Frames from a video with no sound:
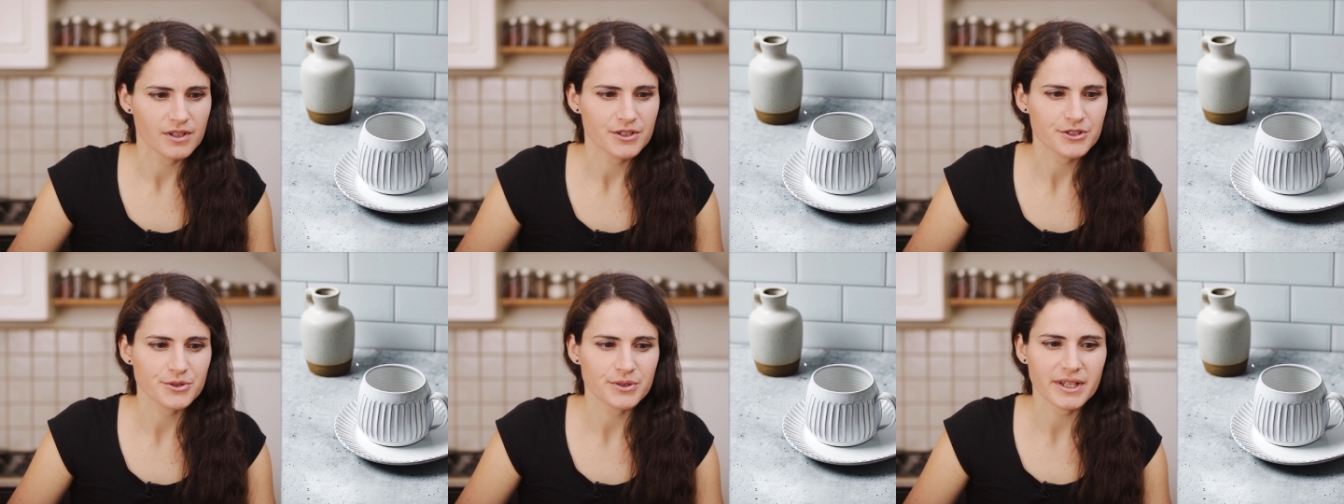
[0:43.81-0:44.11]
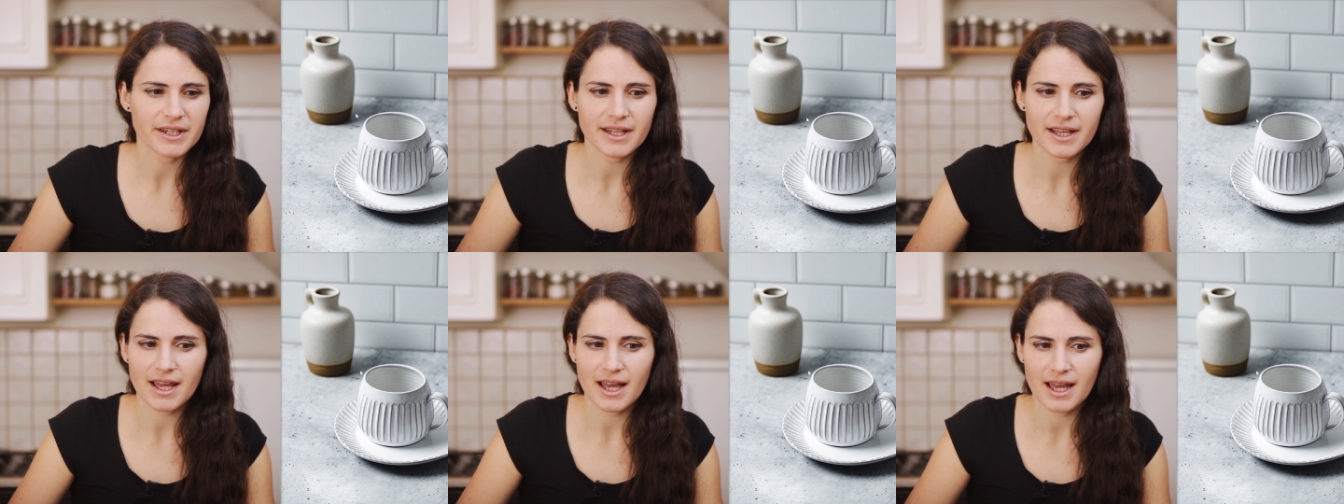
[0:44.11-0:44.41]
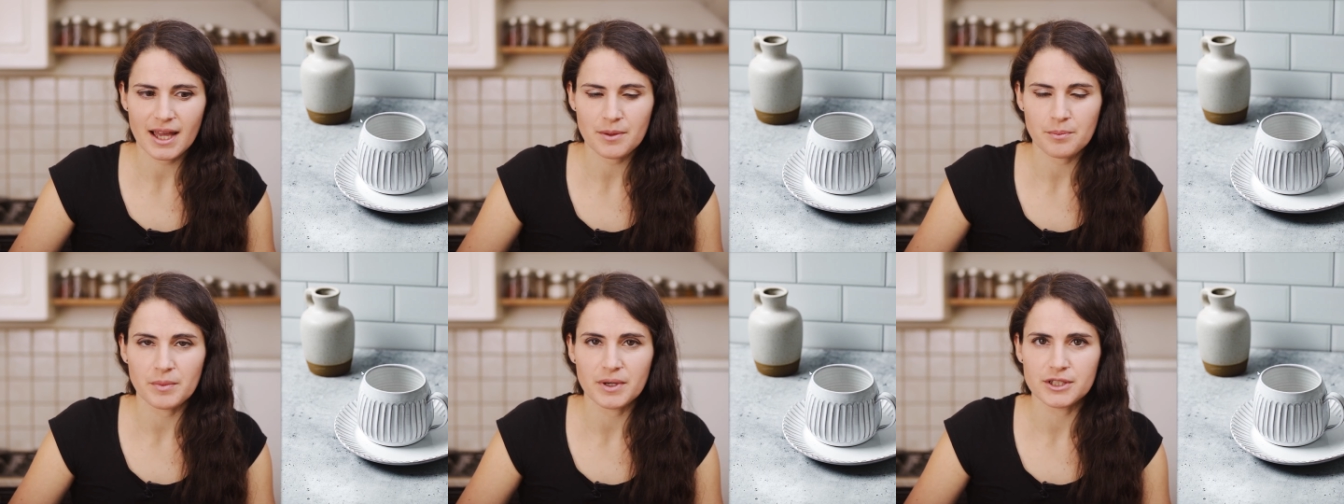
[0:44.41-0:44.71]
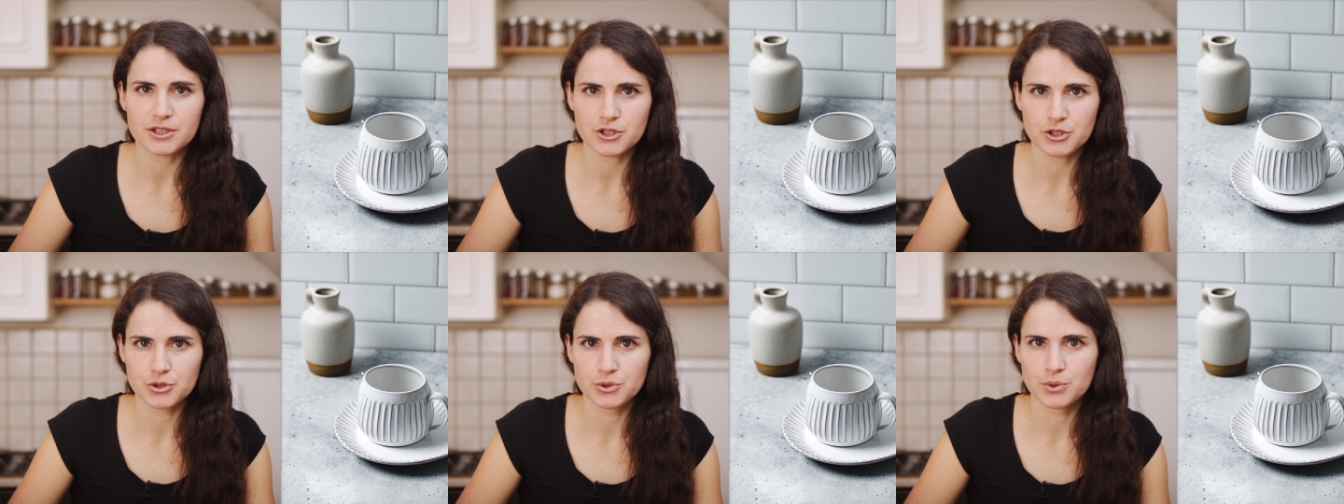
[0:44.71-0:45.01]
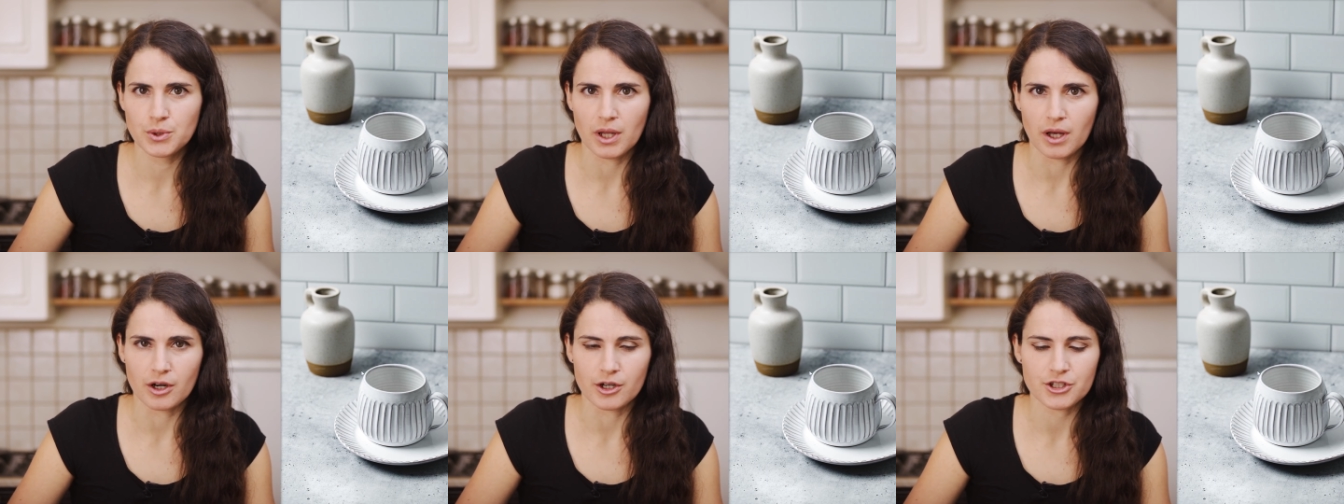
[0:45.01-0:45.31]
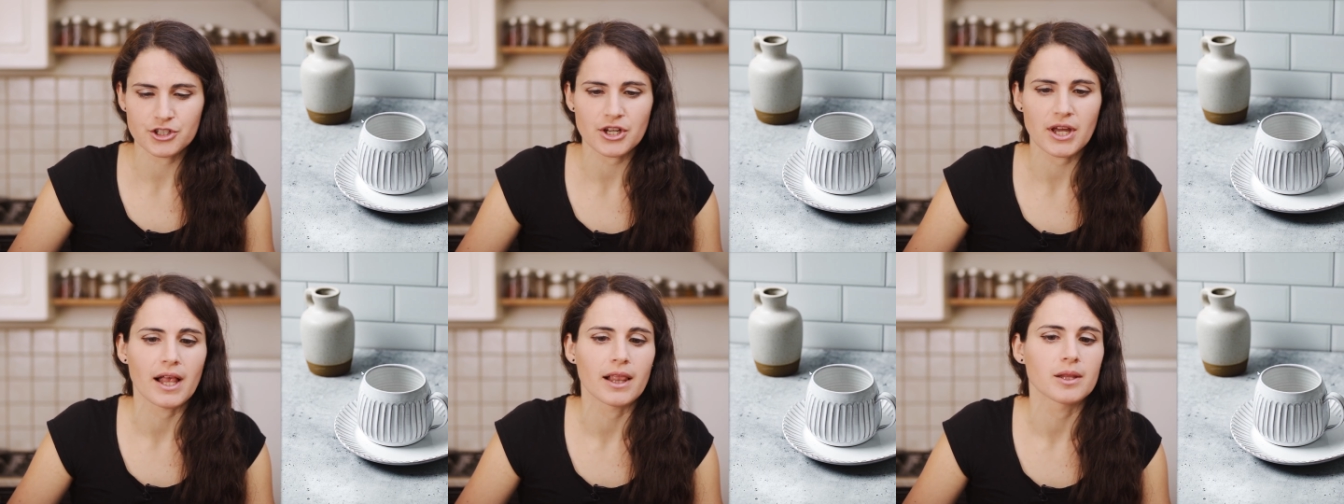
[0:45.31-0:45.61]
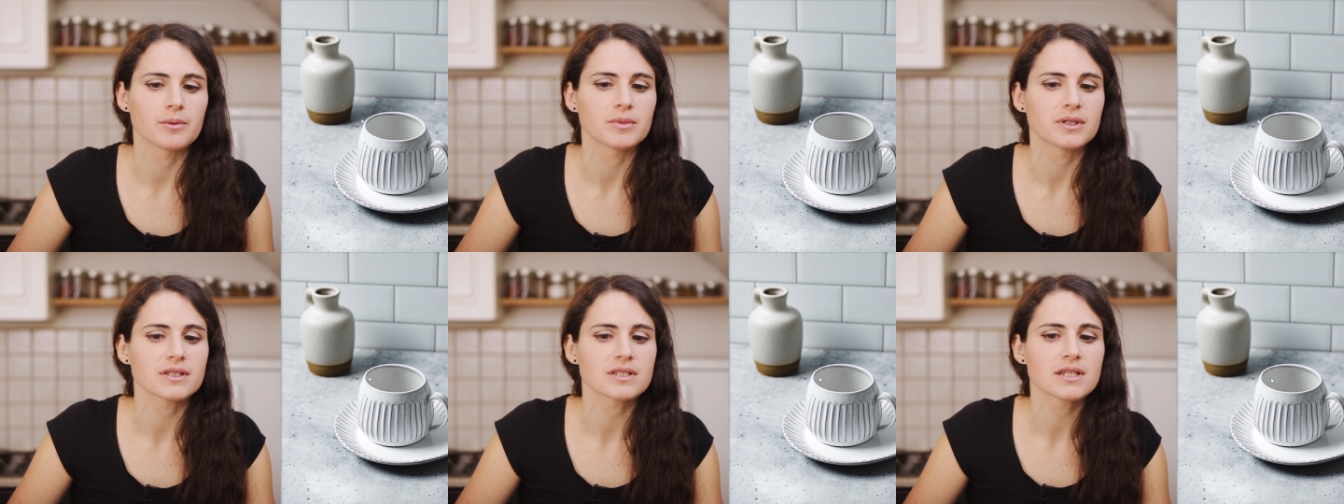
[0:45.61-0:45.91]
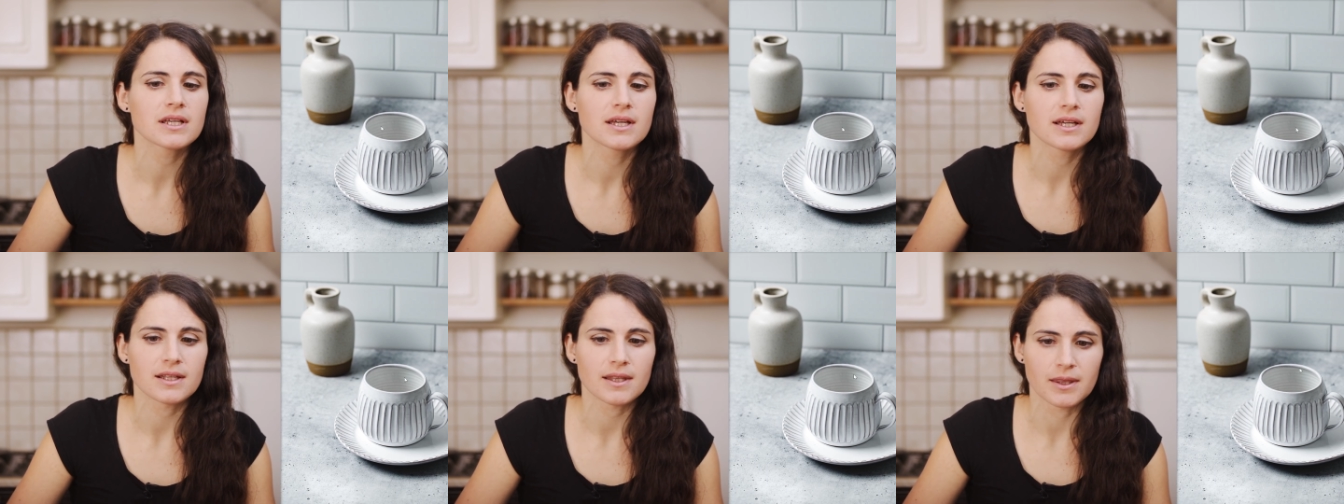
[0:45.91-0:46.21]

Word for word: So then I had my two large elements,